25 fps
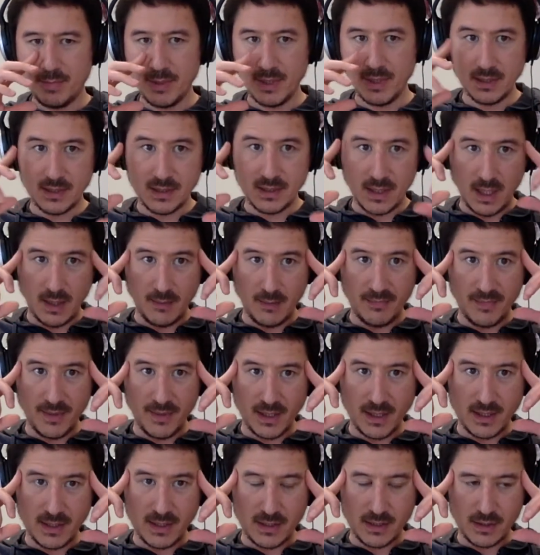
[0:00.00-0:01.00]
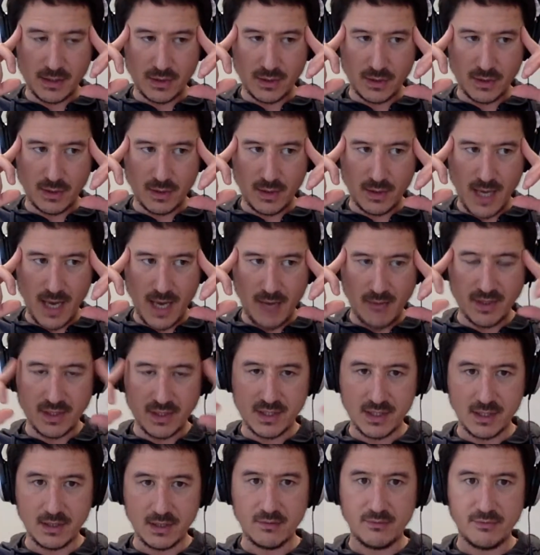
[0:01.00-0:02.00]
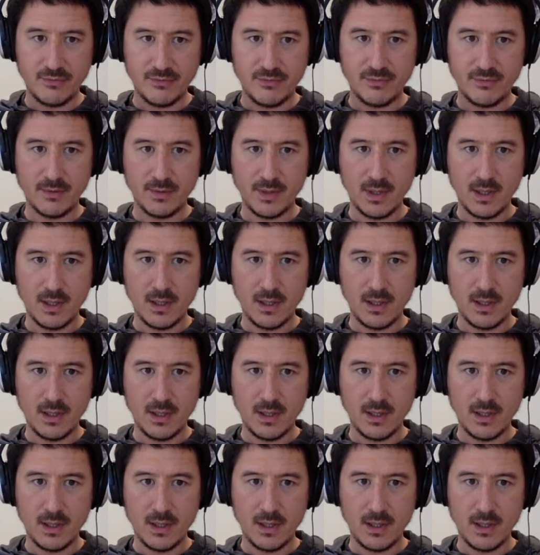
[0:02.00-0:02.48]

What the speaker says: built up this narrative